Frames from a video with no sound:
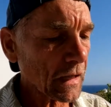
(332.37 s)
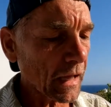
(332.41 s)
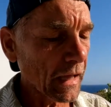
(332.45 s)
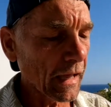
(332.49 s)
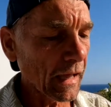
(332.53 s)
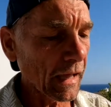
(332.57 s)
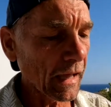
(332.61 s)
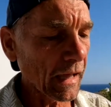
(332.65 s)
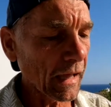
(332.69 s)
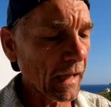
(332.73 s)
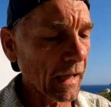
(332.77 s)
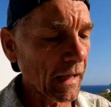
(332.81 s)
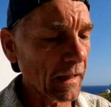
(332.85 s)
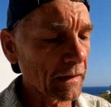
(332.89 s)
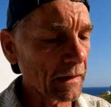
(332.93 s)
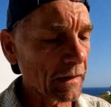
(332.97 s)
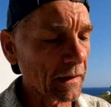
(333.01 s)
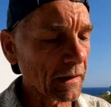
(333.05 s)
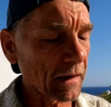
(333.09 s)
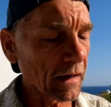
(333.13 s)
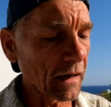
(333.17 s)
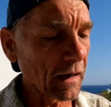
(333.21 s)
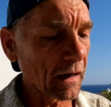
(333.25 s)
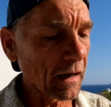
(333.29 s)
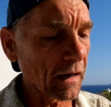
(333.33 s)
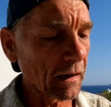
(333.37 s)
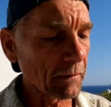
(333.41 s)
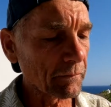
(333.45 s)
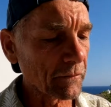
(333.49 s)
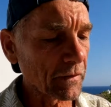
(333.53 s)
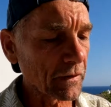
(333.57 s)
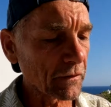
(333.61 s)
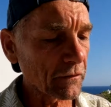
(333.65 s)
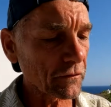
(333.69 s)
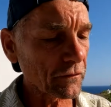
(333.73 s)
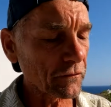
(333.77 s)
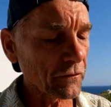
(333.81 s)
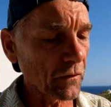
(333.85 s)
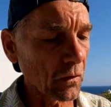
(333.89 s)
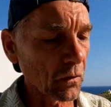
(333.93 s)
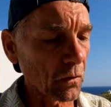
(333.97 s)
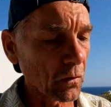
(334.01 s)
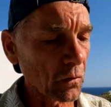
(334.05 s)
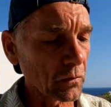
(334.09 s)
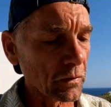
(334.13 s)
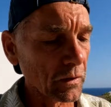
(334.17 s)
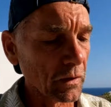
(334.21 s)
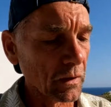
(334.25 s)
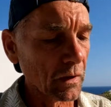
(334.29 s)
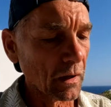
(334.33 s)
And this
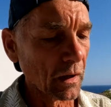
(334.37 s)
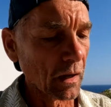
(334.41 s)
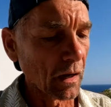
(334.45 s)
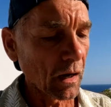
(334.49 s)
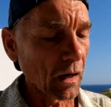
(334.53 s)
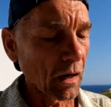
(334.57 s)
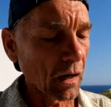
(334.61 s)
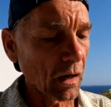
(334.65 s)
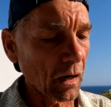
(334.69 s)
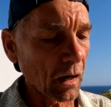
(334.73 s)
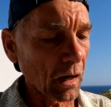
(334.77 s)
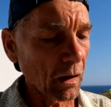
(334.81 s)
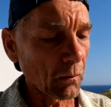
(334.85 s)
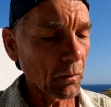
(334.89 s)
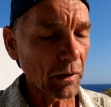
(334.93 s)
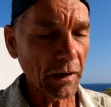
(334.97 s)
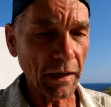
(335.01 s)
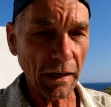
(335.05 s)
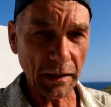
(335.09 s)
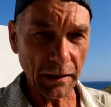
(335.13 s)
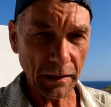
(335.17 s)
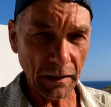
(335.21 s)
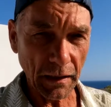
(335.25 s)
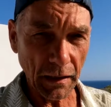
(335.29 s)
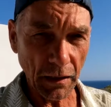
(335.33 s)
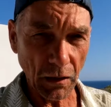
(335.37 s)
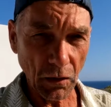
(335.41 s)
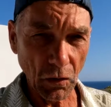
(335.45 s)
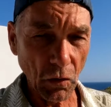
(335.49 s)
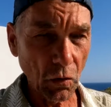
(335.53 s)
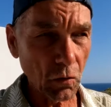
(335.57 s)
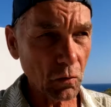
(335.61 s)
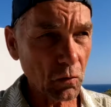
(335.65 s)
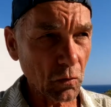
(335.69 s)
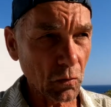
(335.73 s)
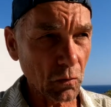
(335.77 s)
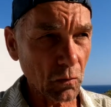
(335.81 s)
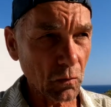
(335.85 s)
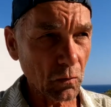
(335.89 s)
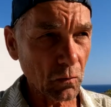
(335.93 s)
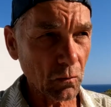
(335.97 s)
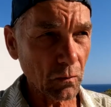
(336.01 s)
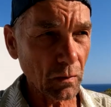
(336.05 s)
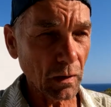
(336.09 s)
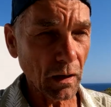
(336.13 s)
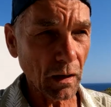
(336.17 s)
phone, I went ahead and got a local.